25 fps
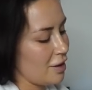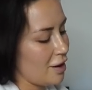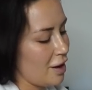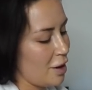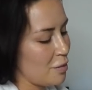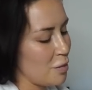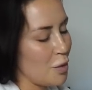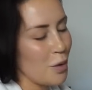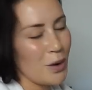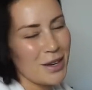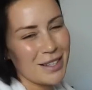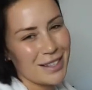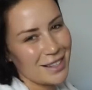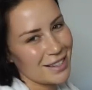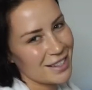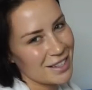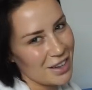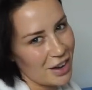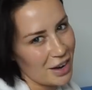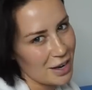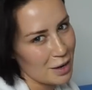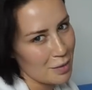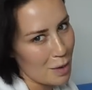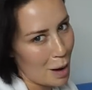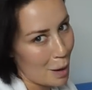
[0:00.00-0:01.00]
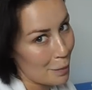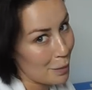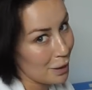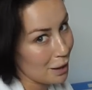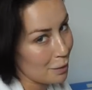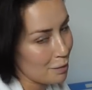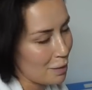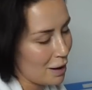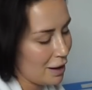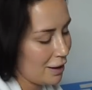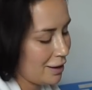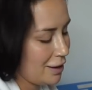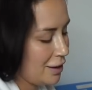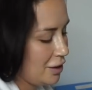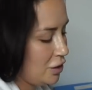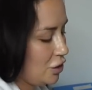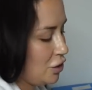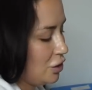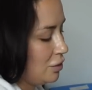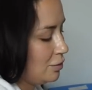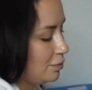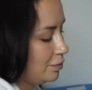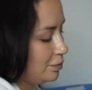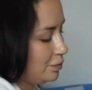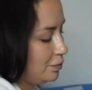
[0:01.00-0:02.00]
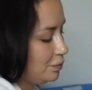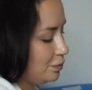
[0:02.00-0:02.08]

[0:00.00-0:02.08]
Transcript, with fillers: I'm always excited about a big package.